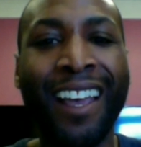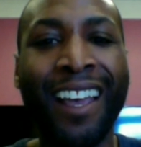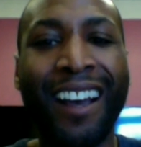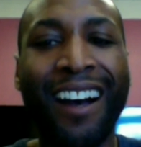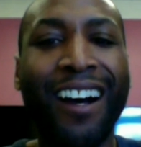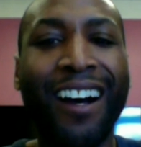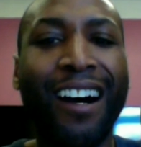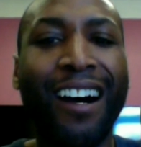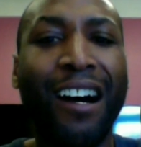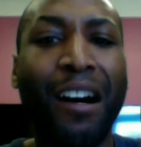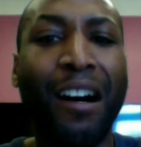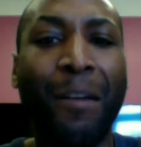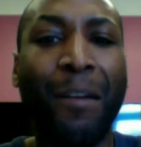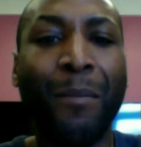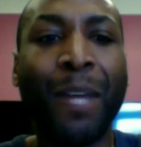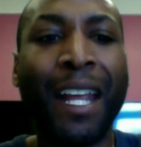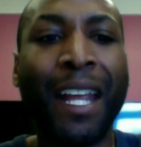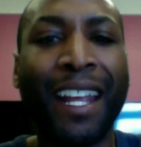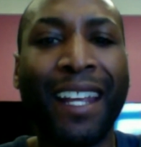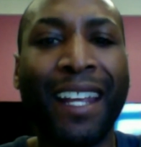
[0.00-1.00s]

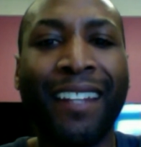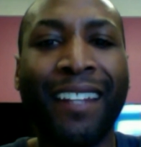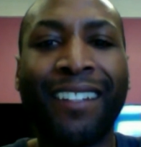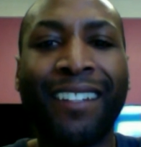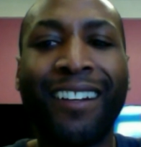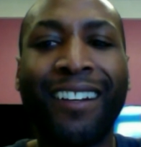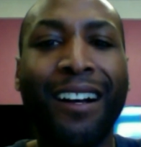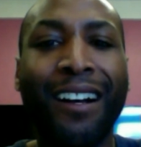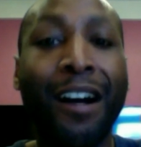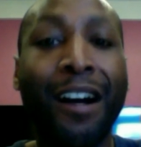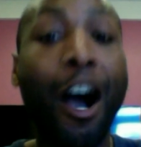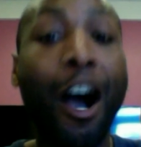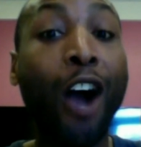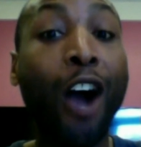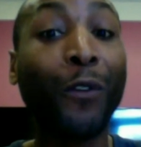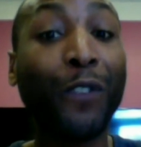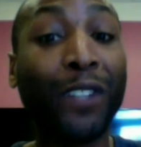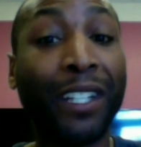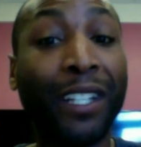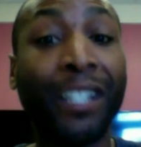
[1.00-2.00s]
And
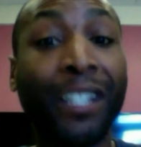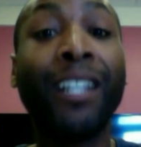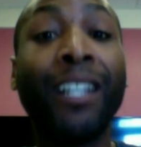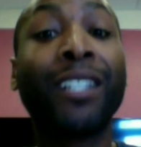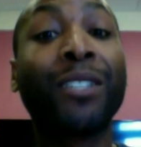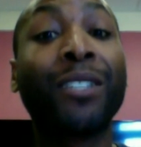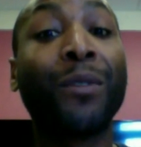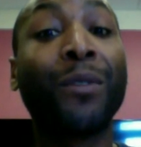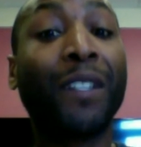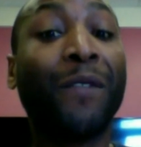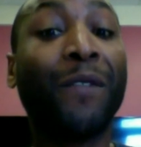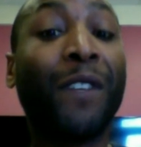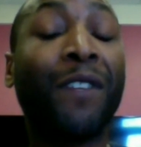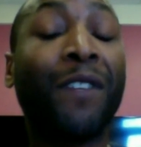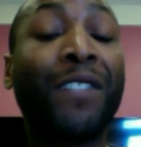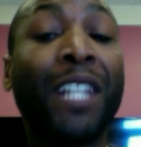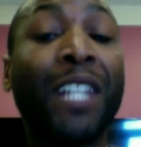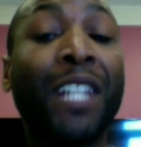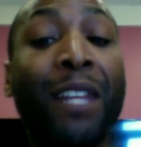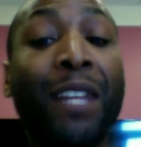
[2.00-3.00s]
hopefully
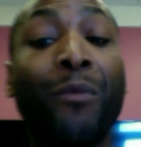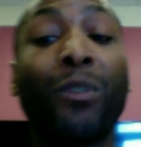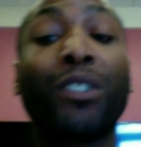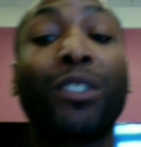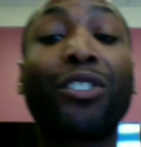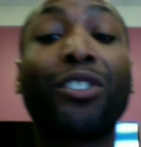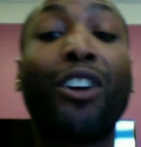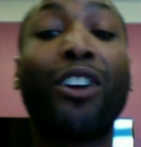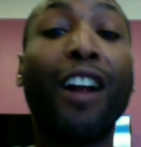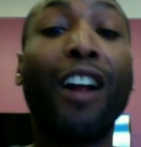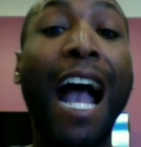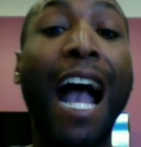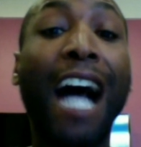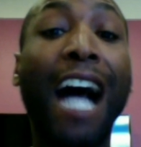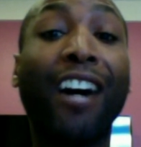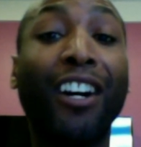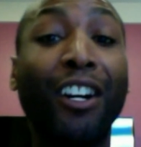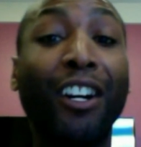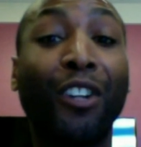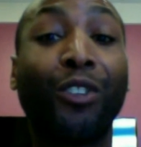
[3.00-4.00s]
2015 will start out
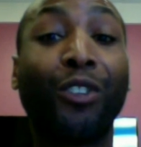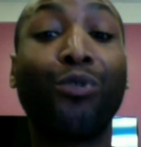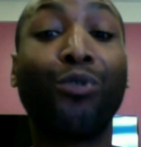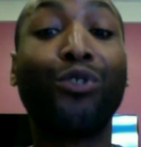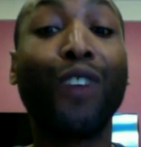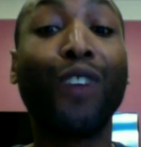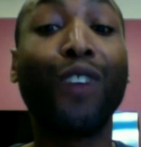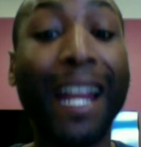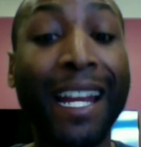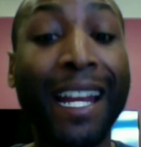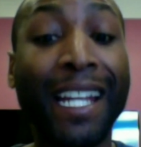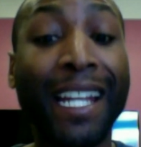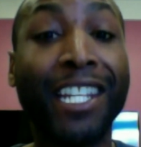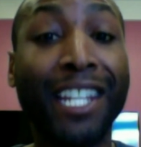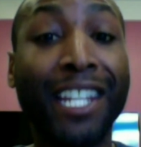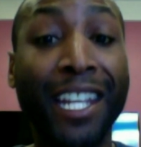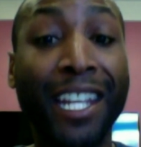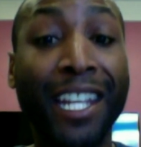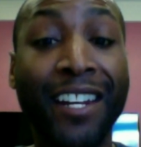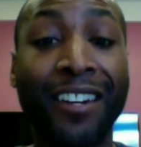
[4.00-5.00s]
a great
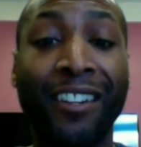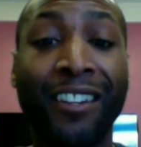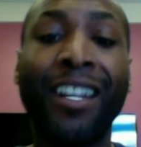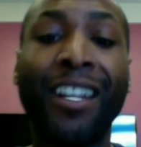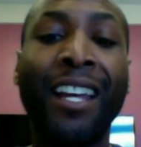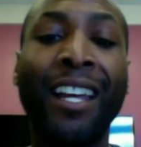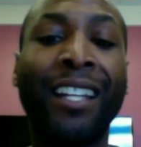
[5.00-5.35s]
year,